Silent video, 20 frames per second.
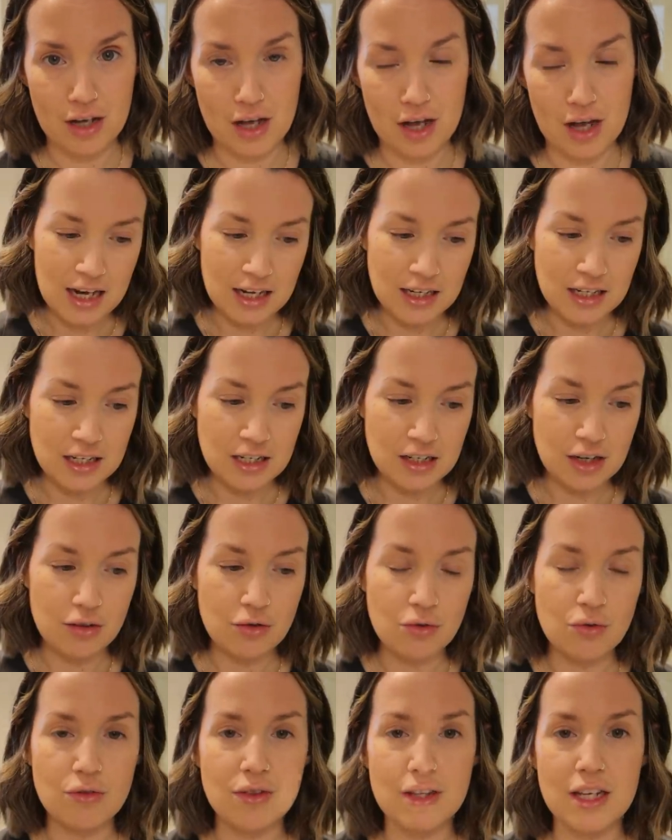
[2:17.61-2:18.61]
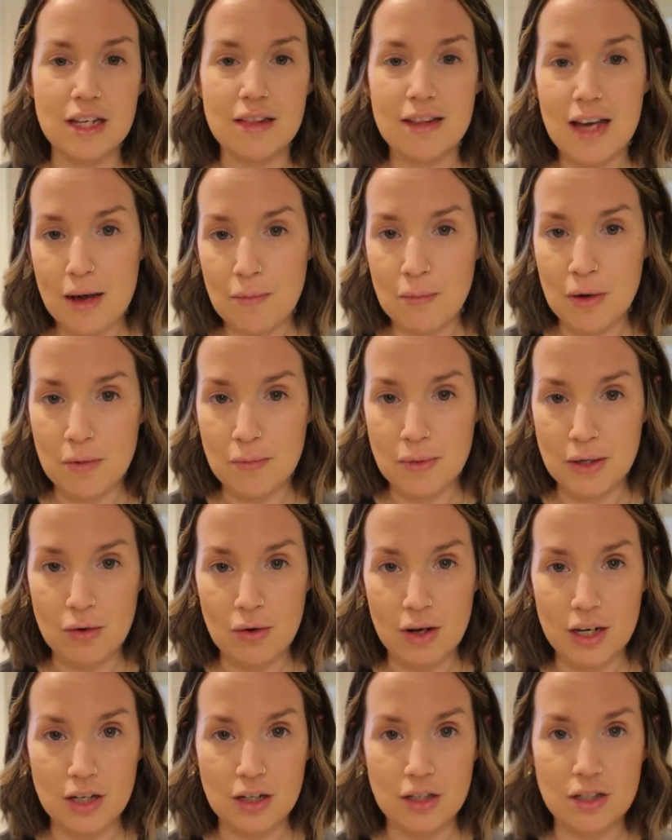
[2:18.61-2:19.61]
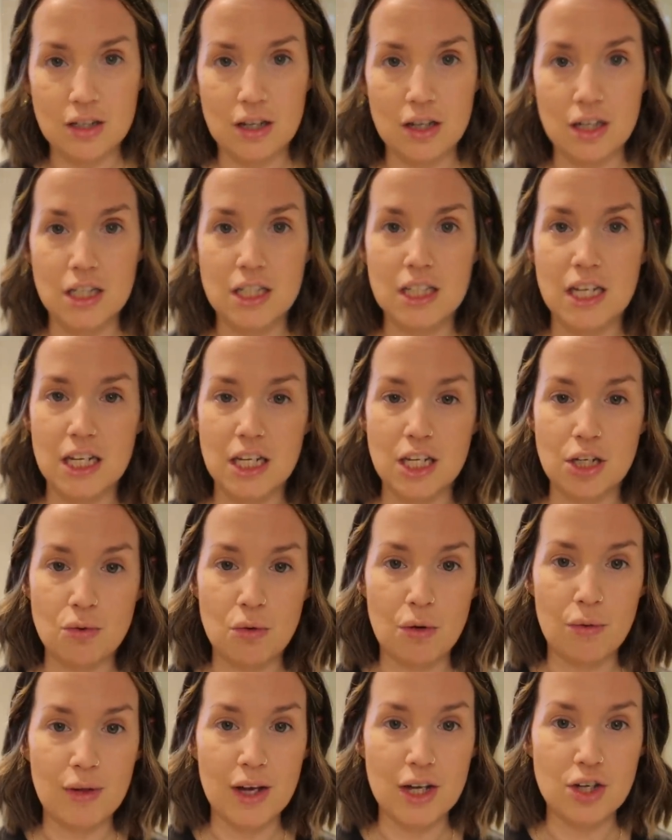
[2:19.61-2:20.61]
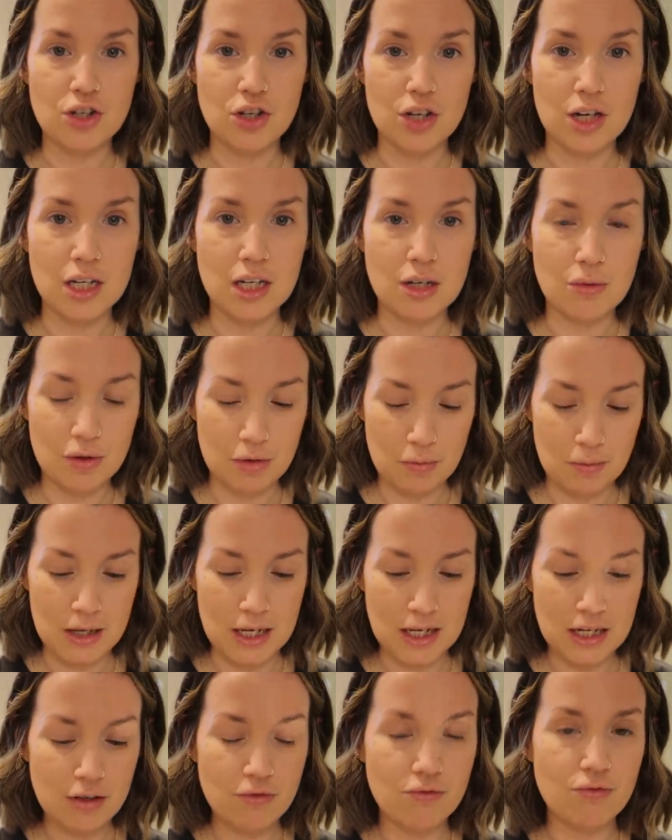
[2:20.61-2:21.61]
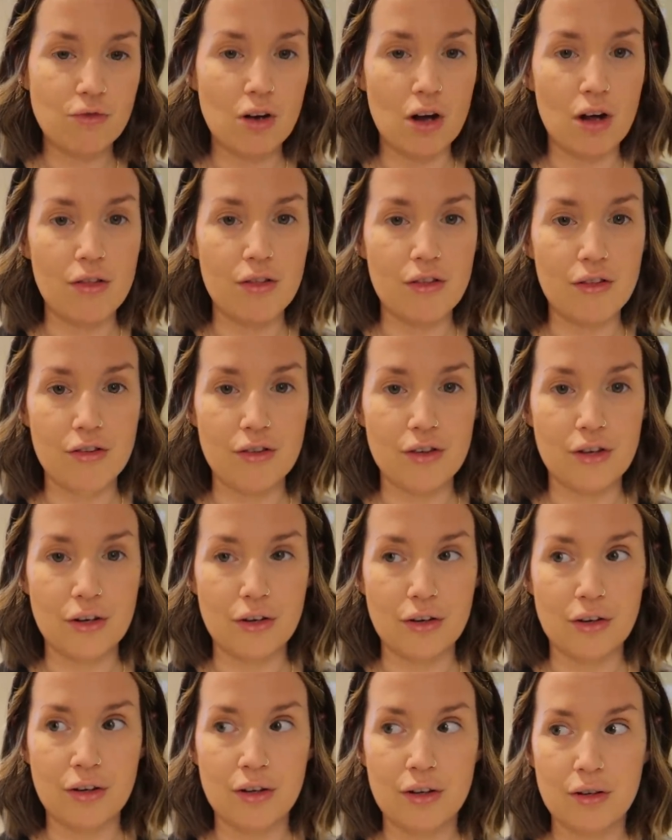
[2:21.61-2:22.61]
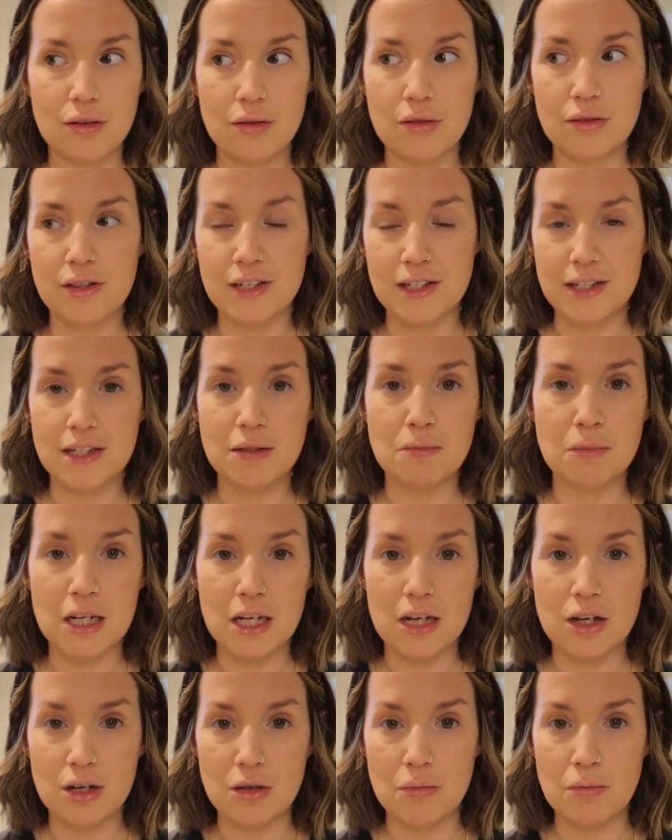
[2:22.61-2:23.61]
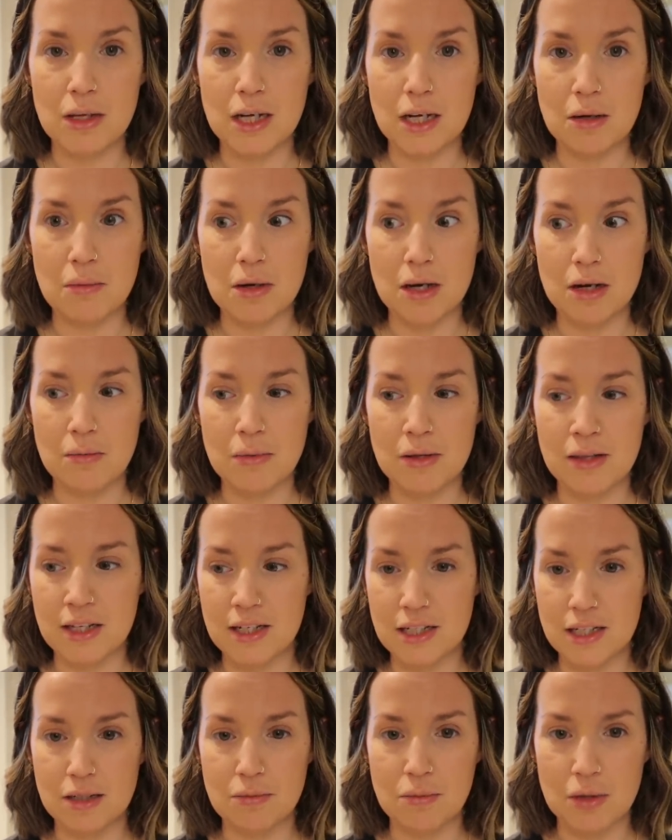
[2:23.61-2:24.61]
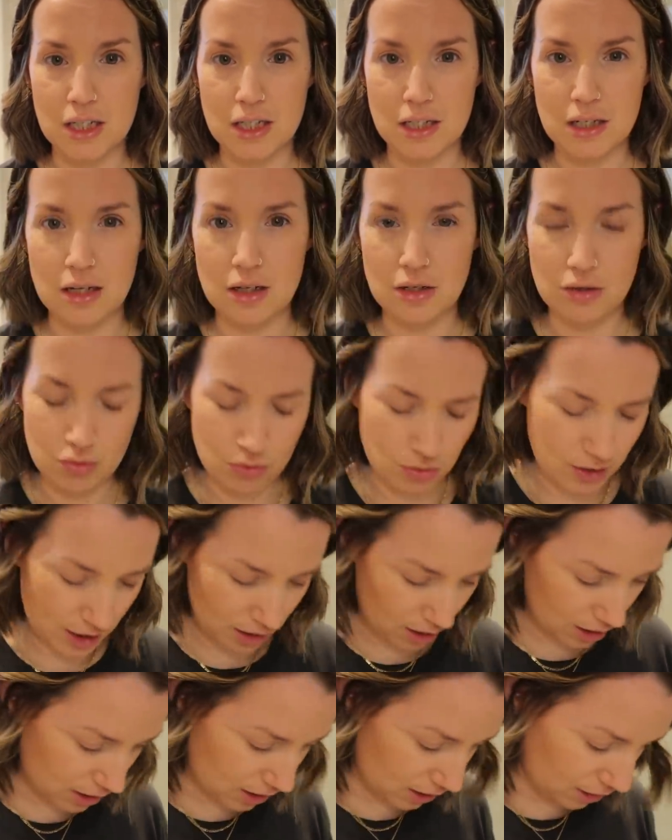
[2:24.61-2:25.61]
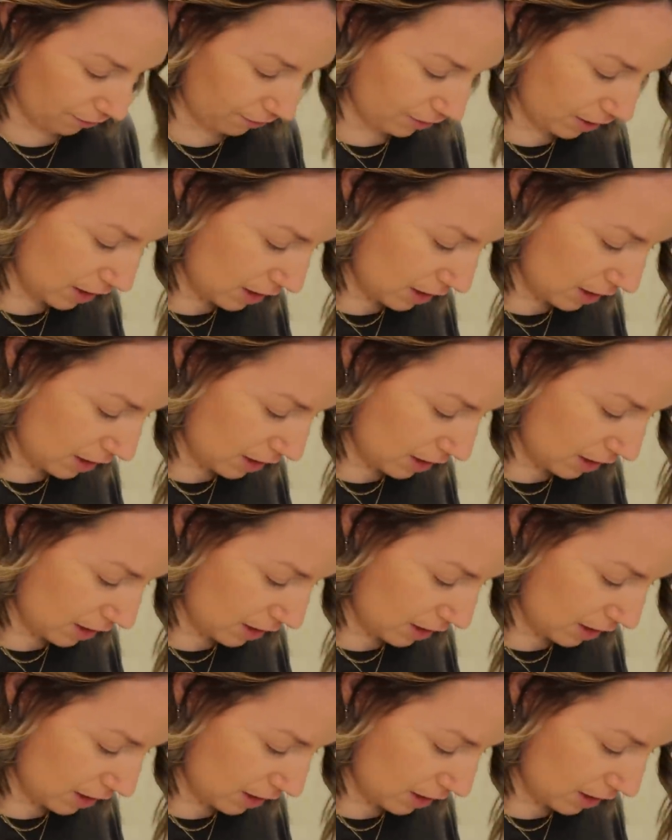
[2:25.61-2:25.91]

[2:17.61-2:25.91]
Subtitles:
And I thought that might be quite good to kind of take you on that journey with me, rather than this is me at home being a mum and this is my son and all that kind of stuff.